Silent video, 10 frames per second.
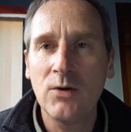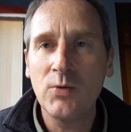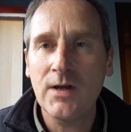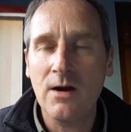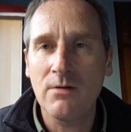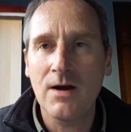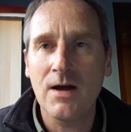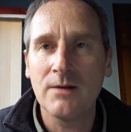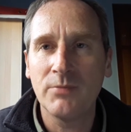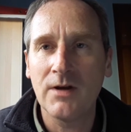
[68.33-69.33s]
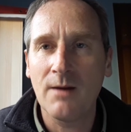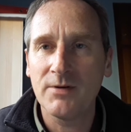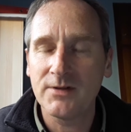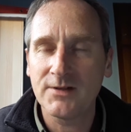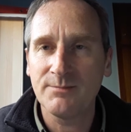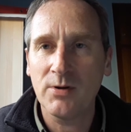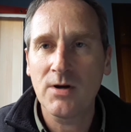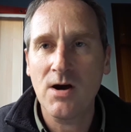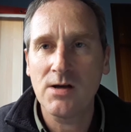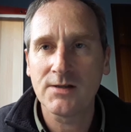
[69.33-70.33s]
audio and put it up as a
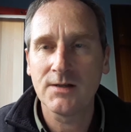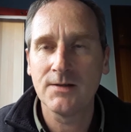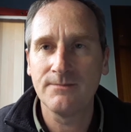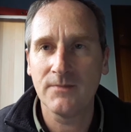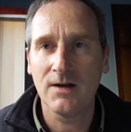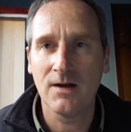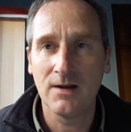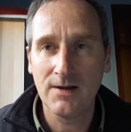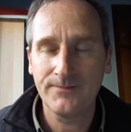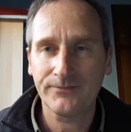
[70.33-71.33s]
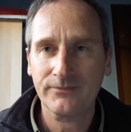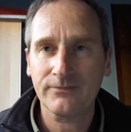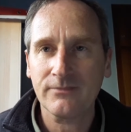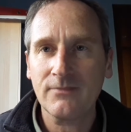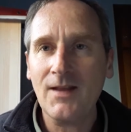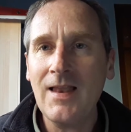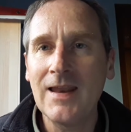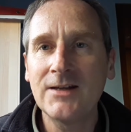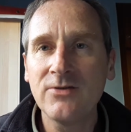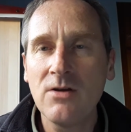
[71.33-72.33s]
podcast.
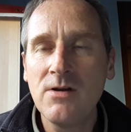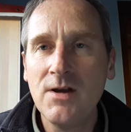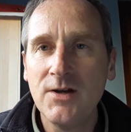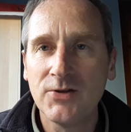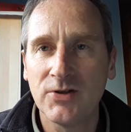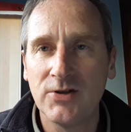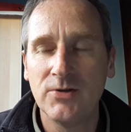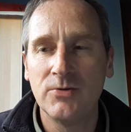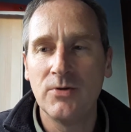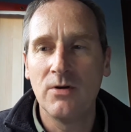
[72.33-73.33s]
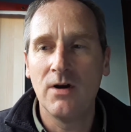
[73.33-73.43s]
Later on, should do